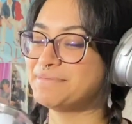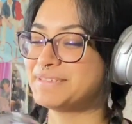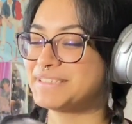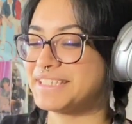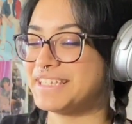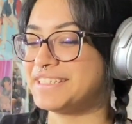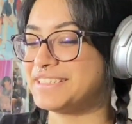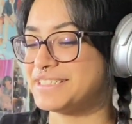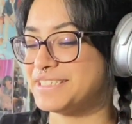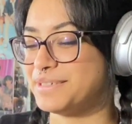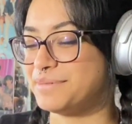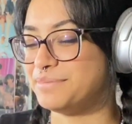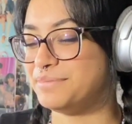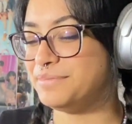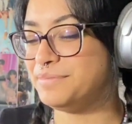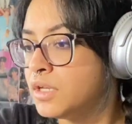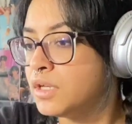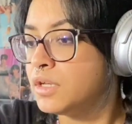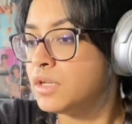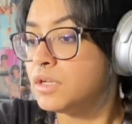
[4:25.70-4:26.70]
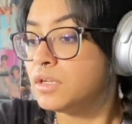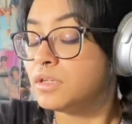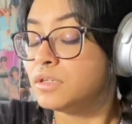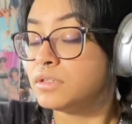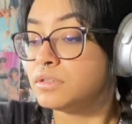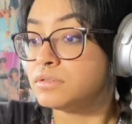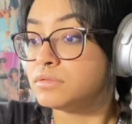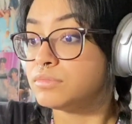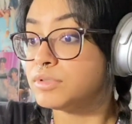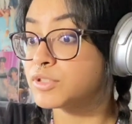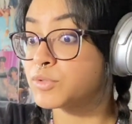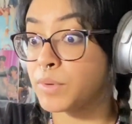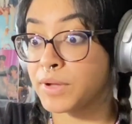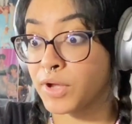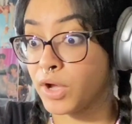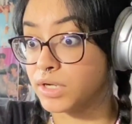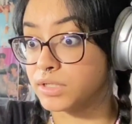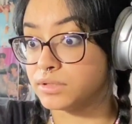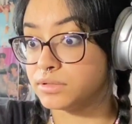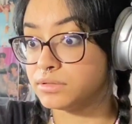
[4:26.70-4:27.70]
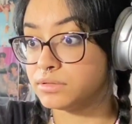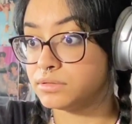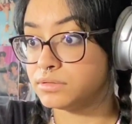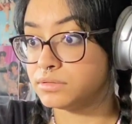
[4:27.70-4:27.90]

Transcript: was anting. What's going on?